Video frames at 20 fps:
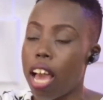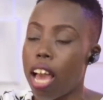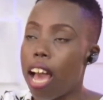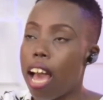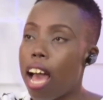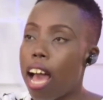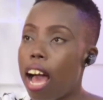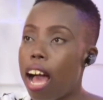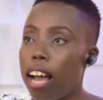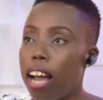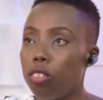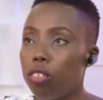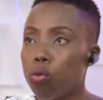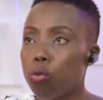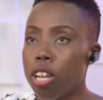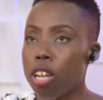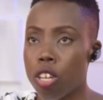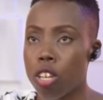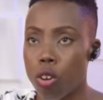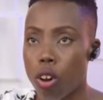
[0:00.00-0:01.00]
And
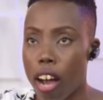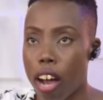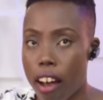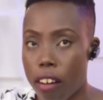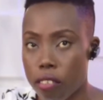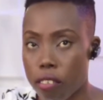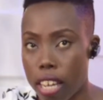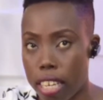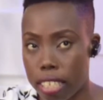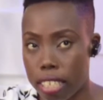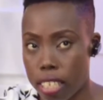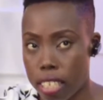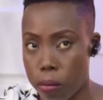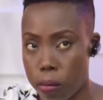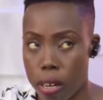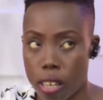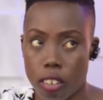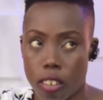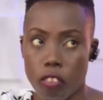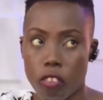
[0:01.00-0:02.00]
when you have that at the
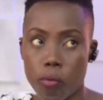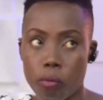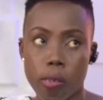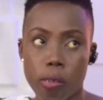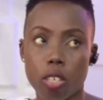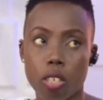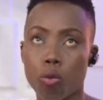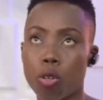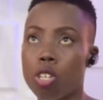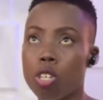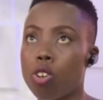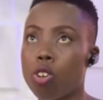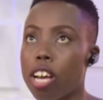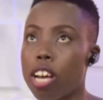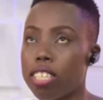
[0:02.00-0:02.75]
back of your mind, when you